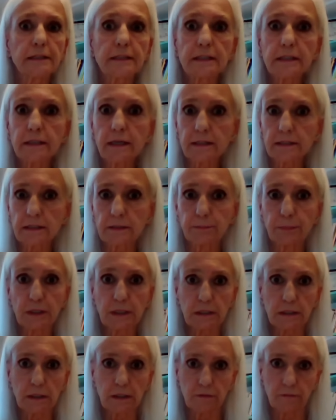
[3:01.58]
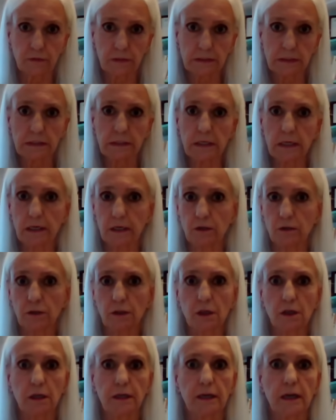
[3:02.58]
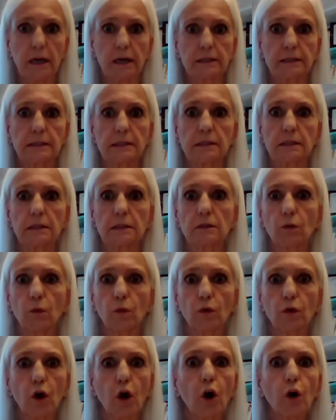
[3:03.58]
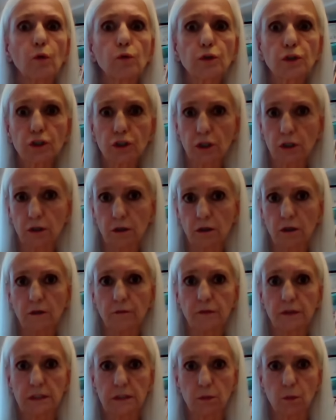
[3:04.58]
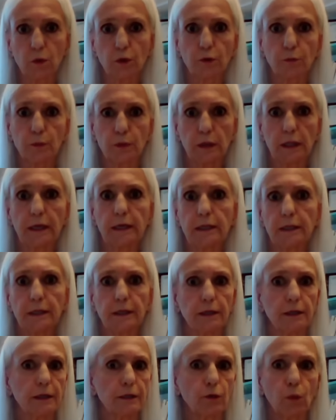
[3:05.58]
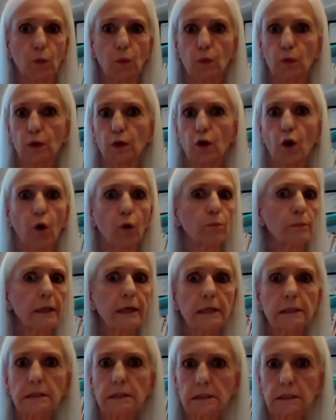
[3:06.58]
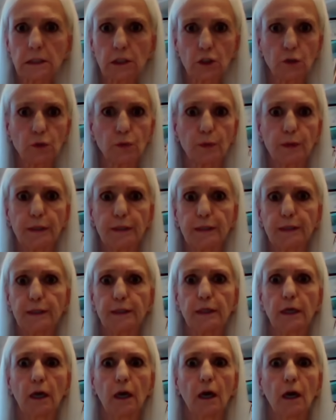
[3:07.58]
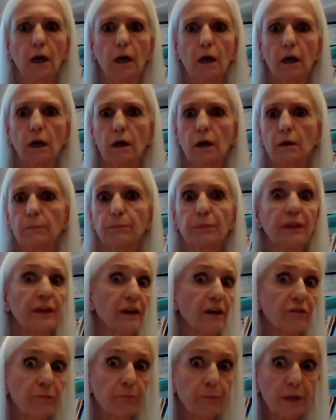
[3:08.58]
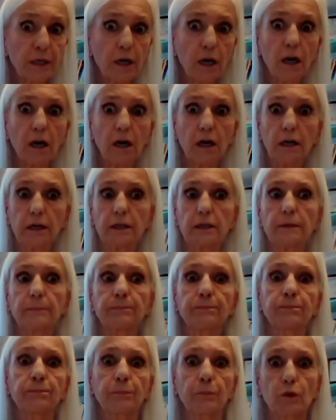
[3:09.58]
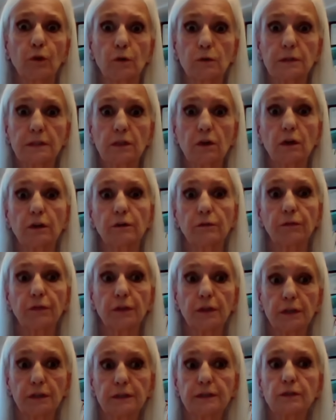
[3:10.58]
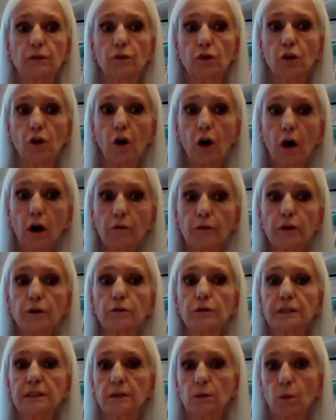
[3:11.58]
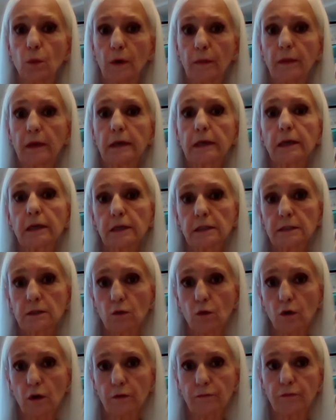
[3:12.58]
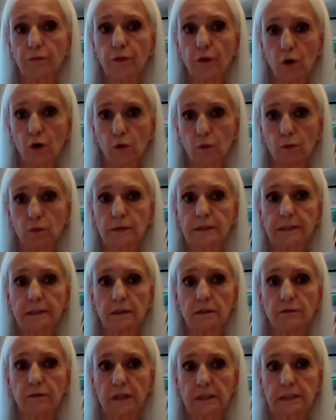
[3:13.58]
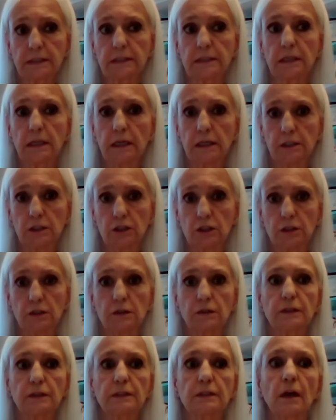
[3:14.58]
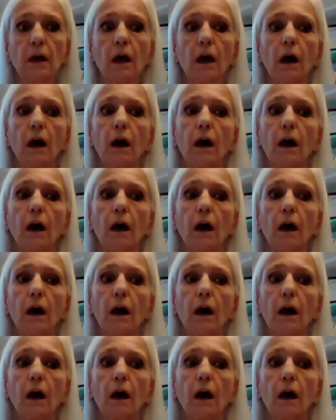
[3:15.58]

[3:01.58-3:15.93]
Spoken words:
NTSB if it's an airline accident, or OSHA if it's work-related, or Homeland Security, the FBI, those kind of things. So the coroner is the one that kicks off those investigations.